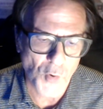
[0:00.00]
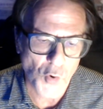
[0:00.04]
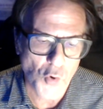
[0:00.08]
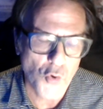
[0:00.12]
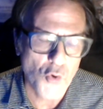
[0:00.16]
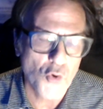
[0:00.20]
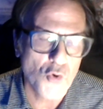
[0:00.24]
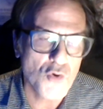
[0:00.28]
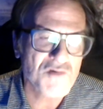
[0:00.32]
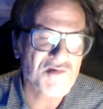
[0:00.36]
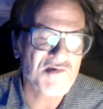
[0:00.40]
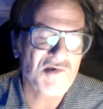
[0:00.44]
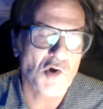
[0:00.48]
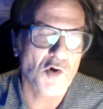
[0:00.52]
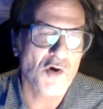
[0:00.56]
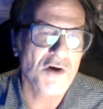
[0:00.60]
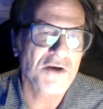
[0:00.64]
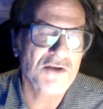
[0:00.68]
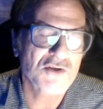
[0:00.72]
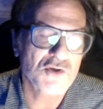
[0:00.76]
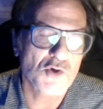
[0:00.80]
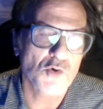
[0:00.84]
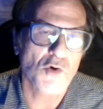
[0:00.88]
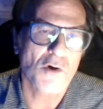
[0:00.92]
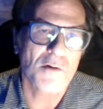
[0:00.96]
who's
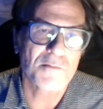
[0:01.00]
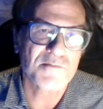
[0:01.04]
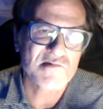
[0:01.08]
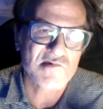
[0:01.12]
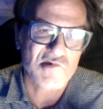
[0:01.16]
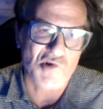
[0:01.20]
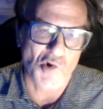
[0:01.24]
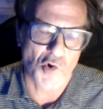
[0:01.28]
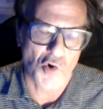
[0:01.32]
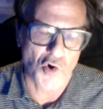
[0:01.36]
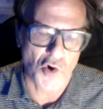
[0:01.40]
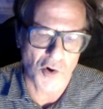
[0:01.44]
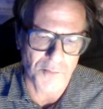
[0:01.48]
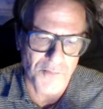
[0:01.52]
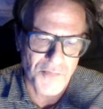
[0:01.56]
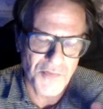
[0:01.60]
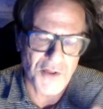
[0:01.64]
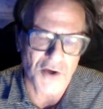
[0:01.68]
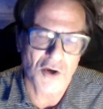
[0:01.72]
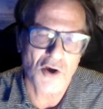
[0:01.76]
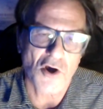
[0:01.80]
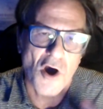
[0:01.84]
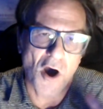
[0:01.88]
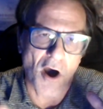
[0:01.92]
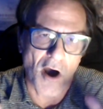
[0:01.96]
going to absorb
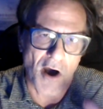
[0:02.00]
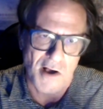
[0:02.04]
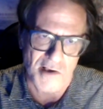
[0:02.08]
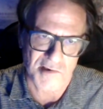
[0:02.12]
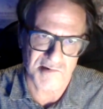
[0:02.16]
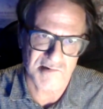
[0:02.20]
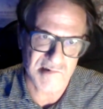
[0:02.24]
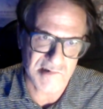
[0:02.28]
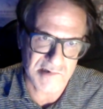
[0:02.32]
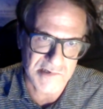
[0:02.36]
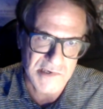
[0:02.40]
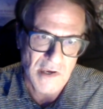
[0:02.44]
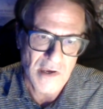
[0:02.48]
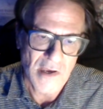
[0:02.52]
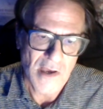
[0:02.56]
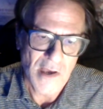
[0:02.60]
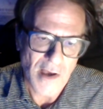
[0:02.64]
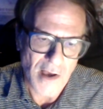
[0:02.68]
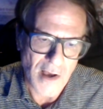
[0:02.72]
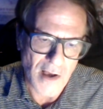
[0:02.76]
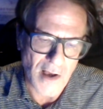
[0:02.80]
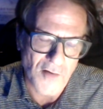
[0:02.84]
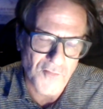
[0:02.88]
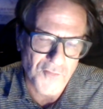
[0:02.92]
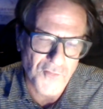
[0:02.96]
the cost
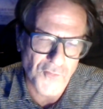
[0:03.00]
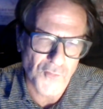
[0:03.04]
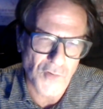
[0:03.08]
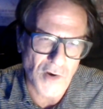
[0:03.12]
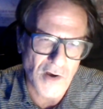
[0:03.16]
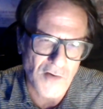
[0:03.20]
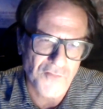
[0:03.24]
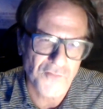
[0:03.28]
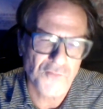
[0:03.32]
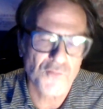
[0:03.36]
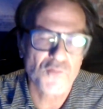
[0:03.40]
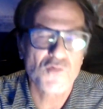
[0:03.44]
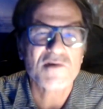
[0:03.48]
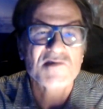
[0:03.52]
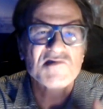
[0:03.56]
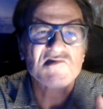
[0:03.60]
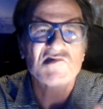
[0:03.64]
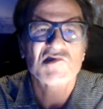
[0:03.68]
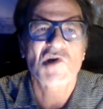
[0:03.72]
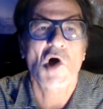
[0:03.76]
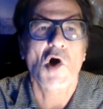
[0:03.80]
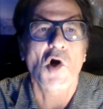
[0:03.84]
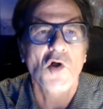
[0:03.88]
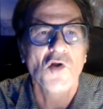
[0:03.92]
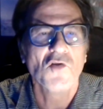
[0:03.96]
of
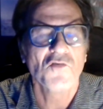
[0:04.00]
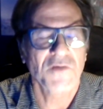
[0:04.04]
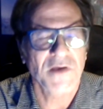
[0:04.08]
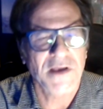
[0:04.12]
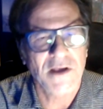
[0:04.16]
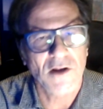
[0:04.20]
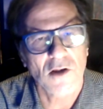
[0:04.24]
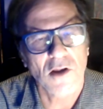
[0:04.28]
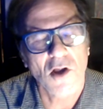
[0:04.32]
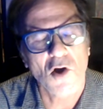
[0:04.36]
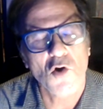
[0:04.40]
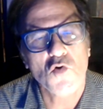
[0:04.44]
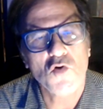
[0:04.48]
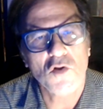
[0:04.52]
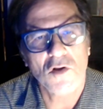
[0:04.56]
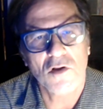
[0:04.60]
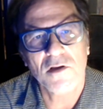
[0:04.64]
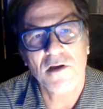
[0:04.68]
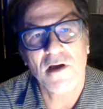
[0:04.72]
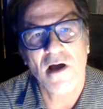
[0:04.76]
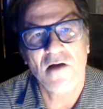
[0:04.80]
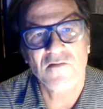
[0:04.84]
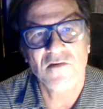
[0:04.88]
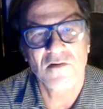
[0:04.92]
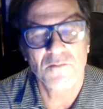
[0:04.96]
resolving local
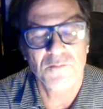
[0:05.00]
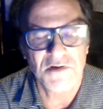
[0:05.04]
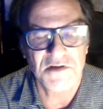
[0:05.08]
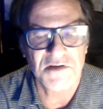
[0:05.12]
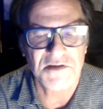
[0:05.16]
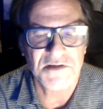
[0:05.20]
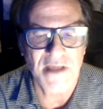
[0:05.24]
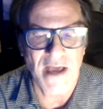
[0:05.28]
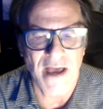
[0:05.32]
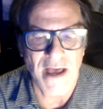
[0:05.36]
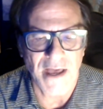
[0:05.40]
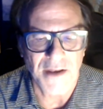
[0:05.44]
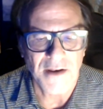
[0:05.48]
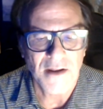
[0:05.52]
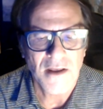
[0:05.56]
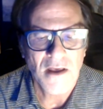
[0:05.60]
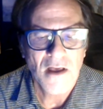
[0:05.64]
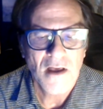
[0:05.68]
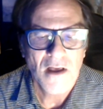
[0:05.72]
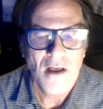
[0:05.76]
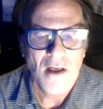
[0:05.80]
government debt.